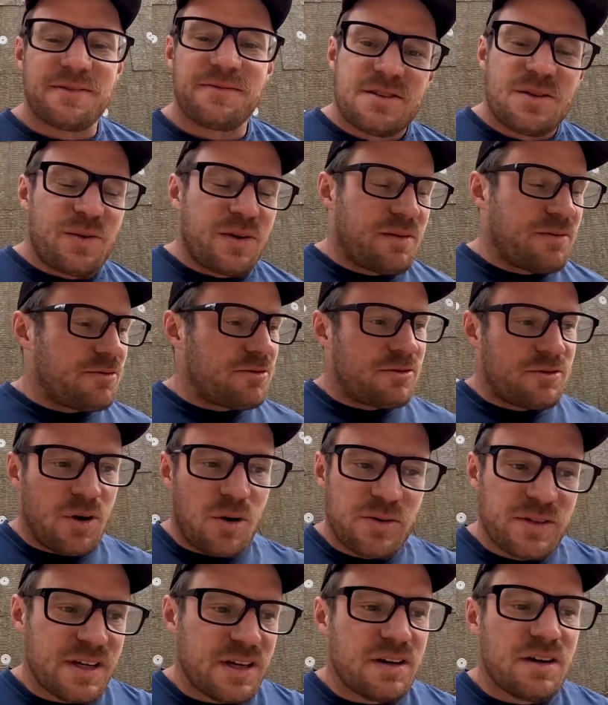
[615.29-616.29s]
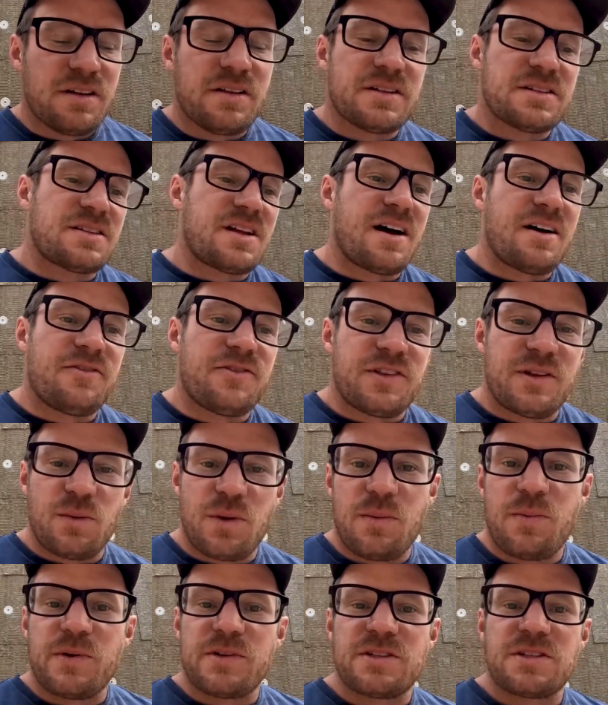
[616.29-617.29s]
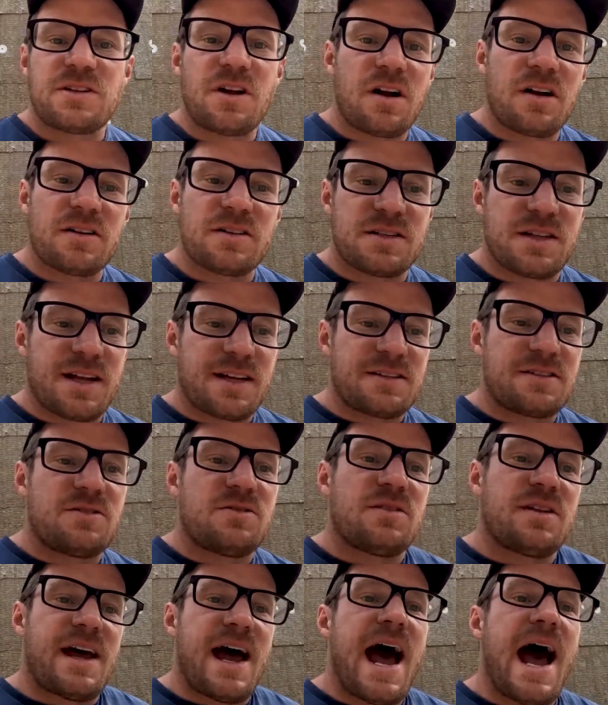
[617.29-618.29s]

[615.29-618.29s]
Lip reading: So we wrote down all the stuff, and then we put stars next to the